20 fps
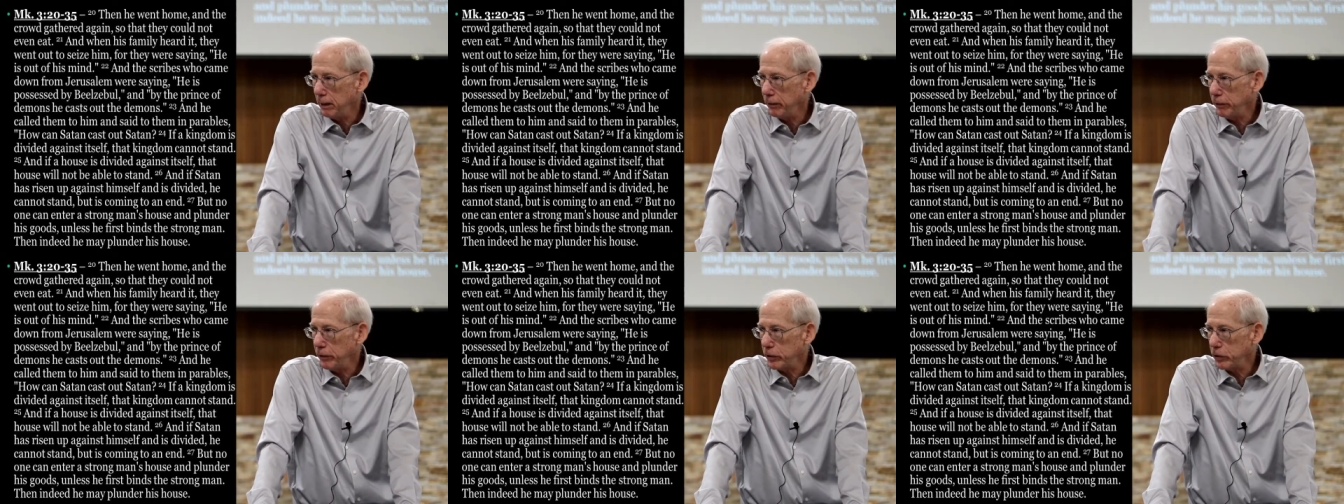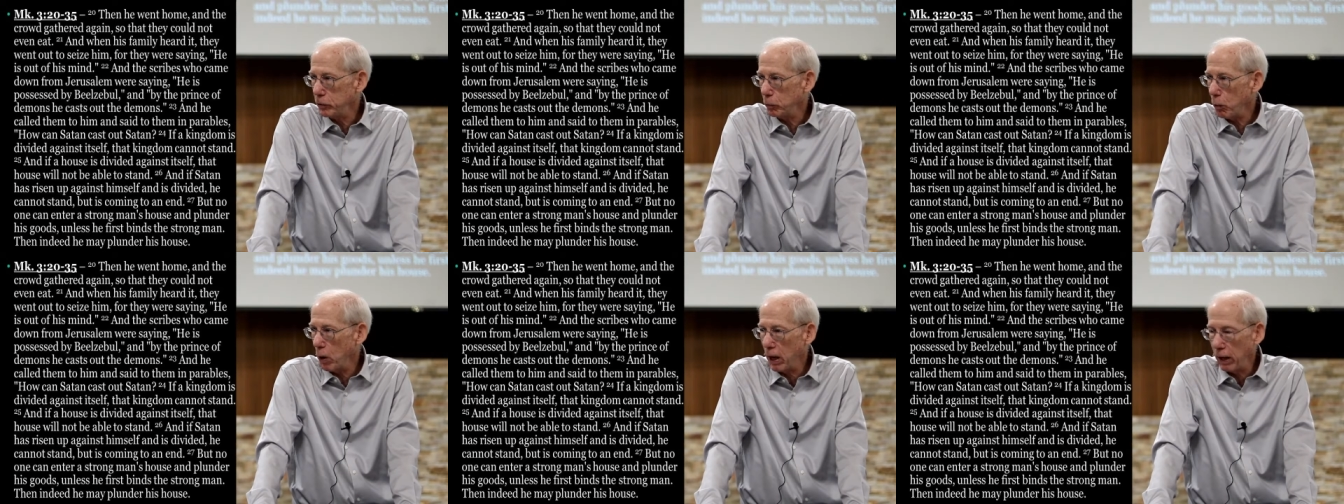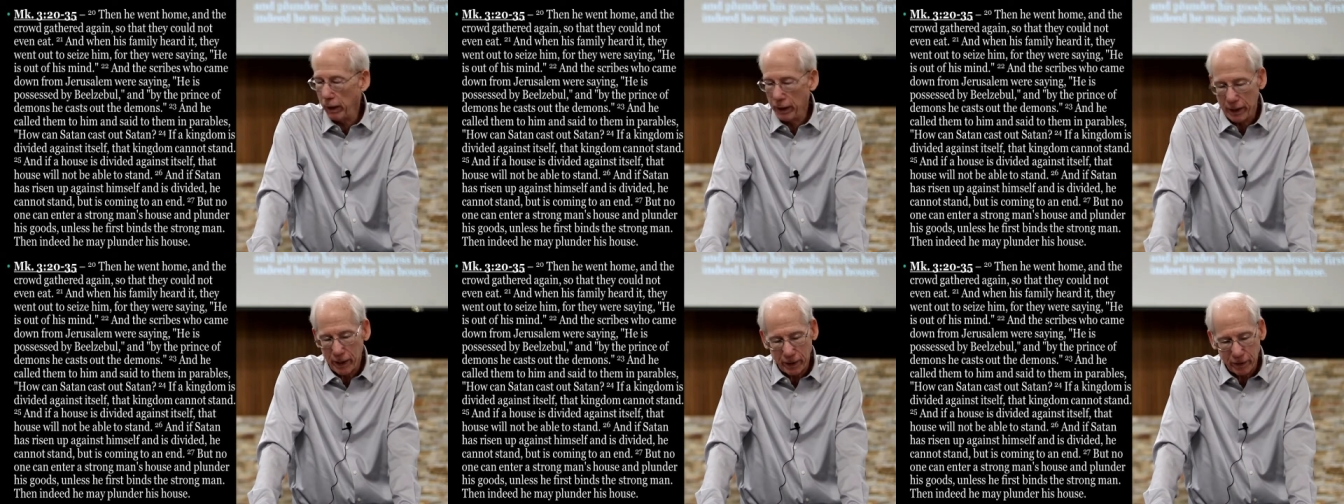And the
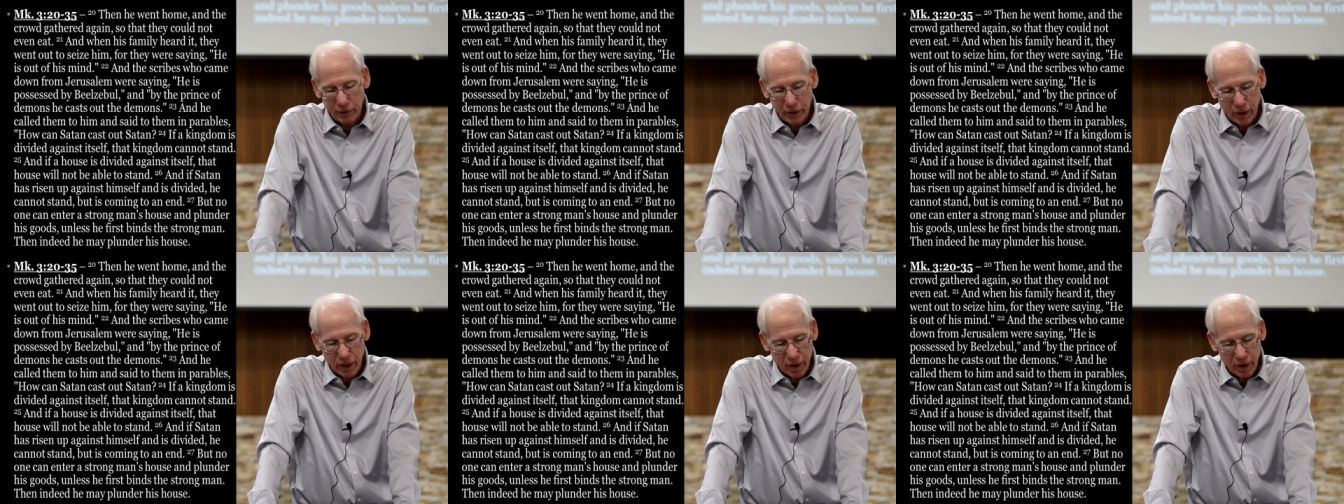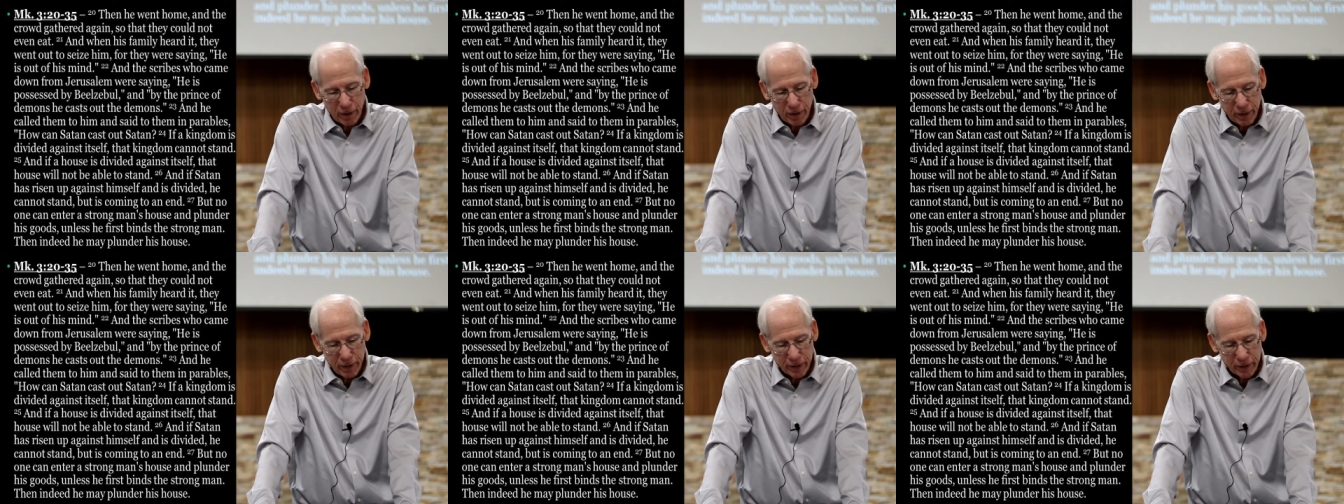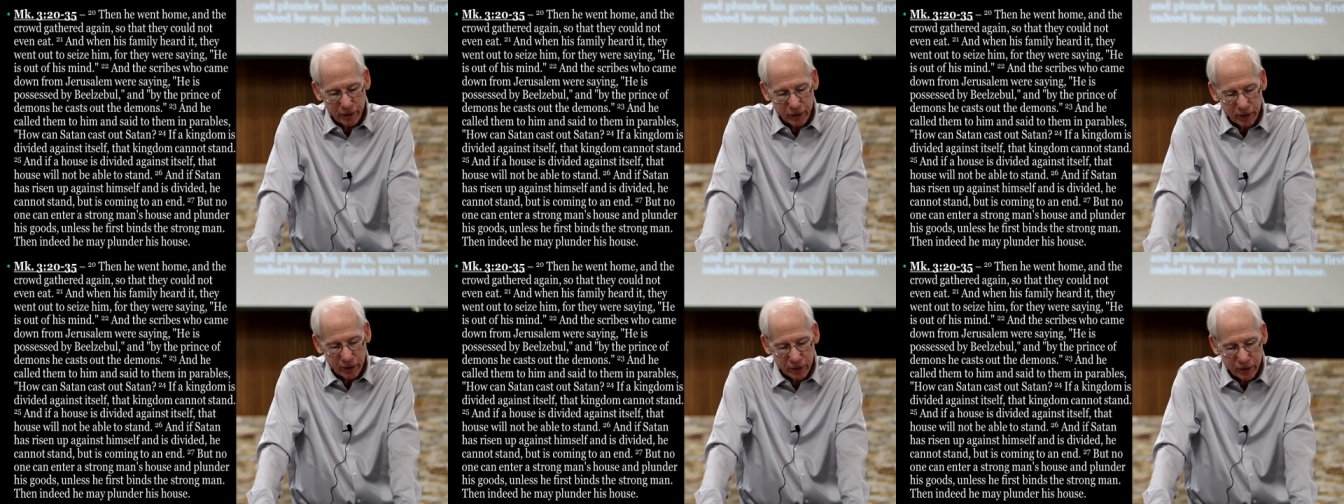dwelling there
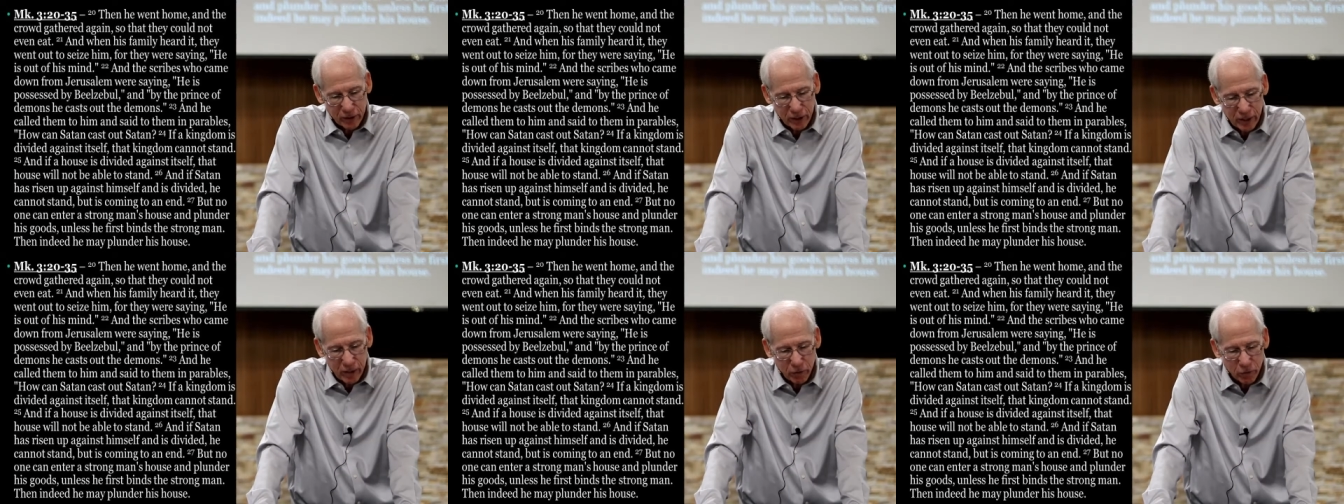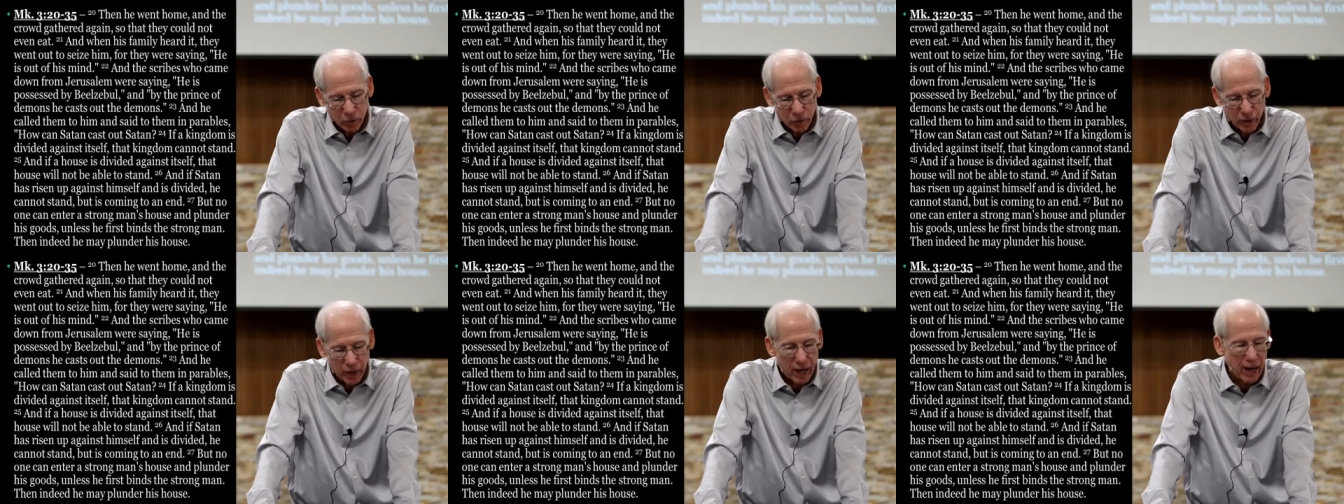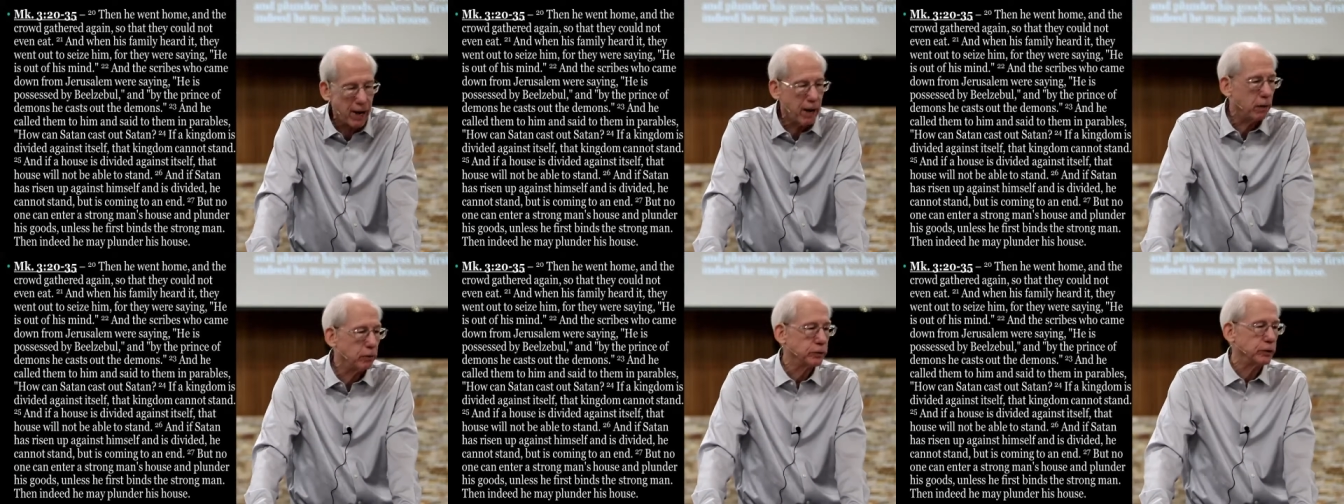is, it's either
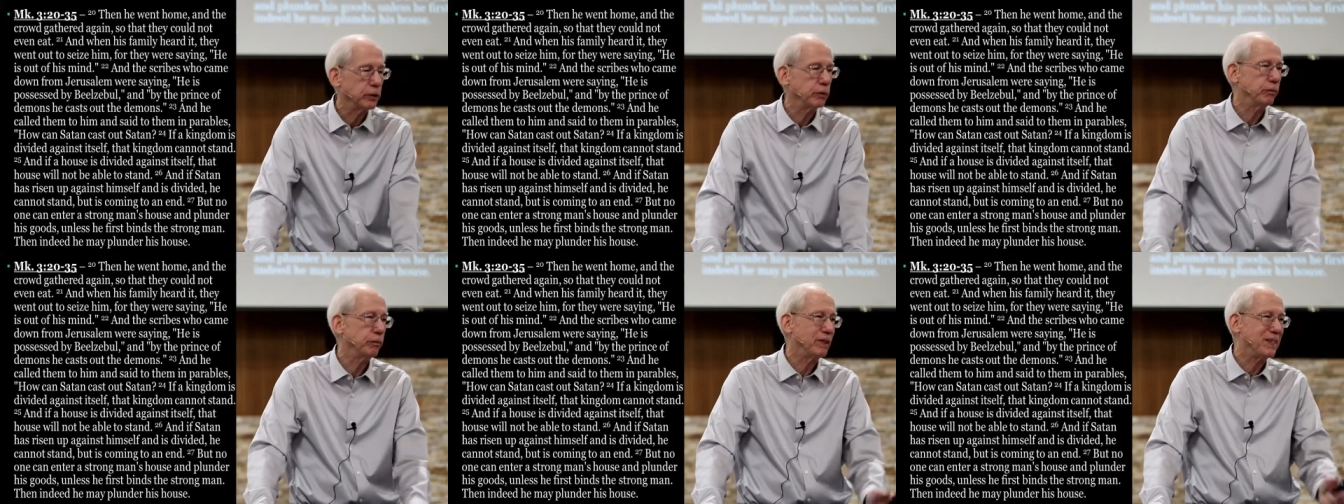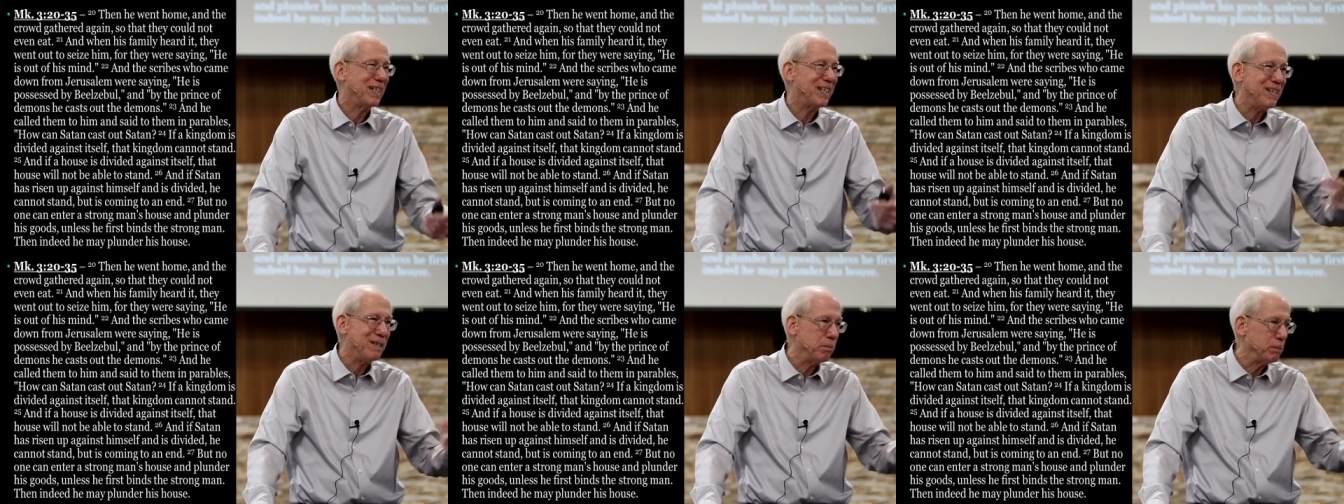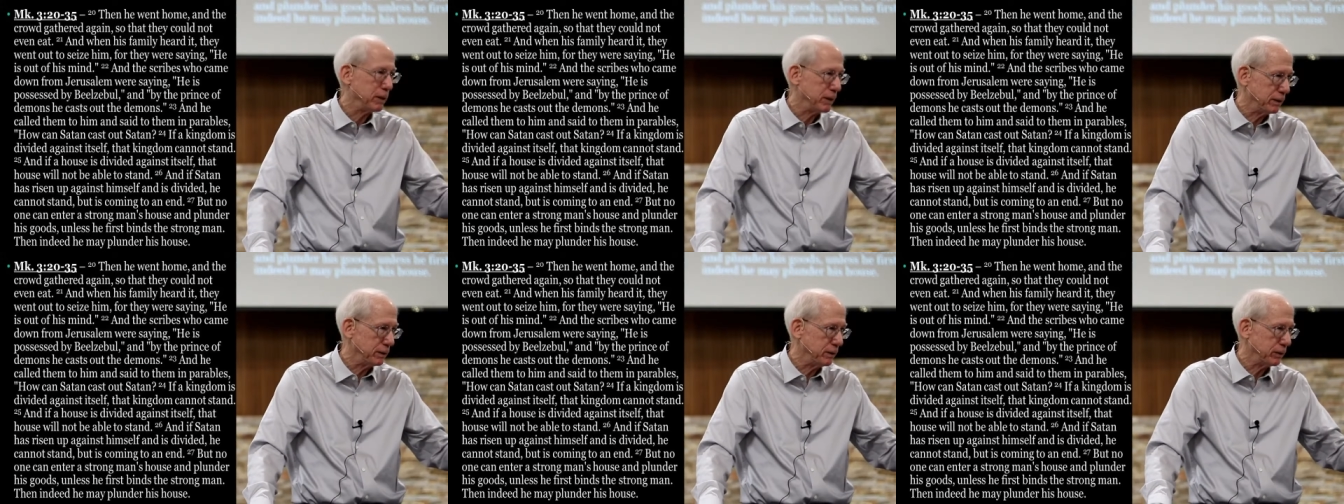the house of
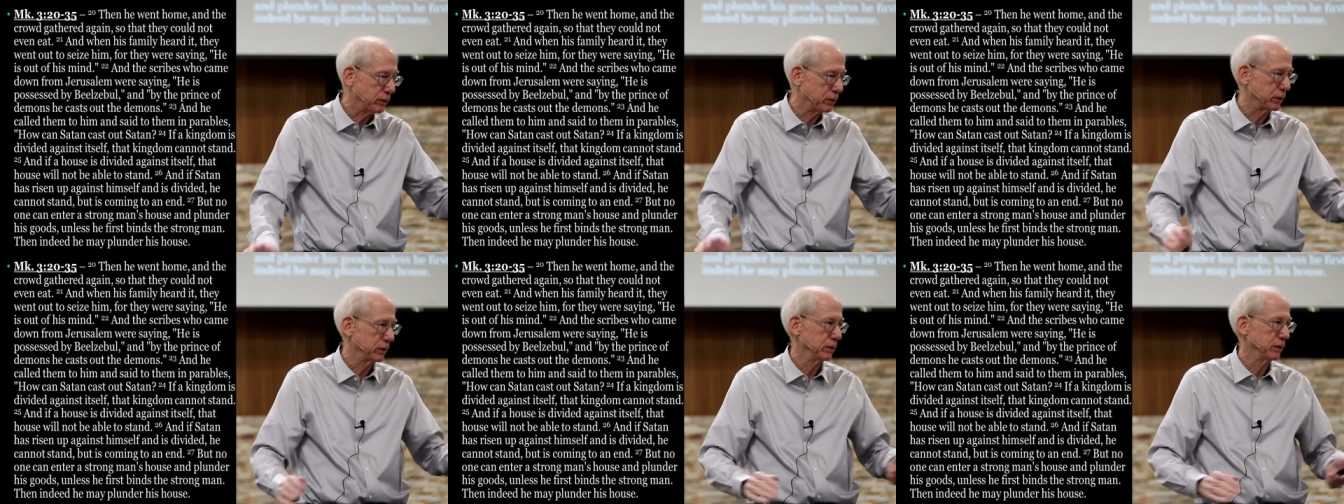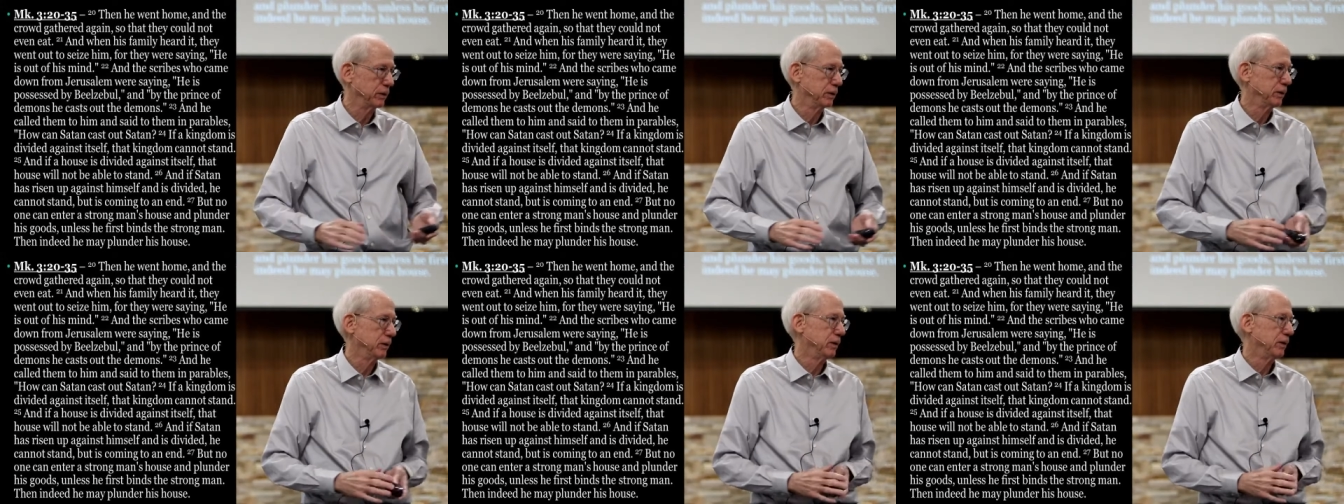demons